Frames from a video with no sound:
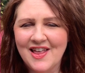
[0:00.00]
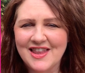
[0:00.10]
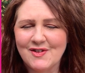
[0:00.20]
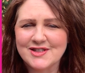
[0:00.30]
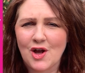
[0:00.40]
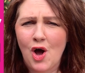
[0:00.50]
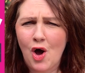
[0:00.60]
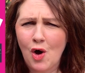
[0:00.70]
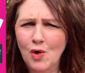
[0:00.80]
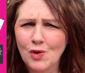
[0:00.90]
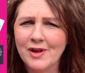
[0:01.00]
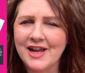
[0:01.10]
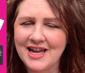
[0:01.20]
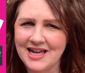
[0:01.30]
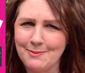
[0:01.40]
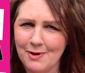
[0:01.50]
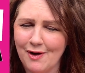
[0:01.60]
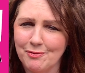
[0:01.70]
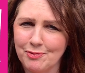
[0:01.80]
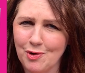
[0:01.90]
There is a whole heap
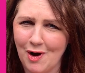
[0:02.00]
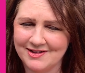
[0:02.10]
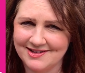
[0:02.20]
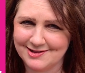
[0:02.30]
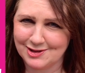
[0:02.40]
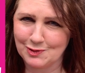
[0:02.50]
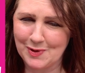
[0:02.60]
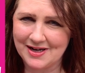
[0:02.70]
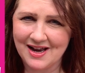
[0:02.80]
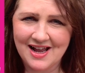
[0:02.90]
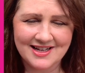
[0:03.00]
of prizes to win,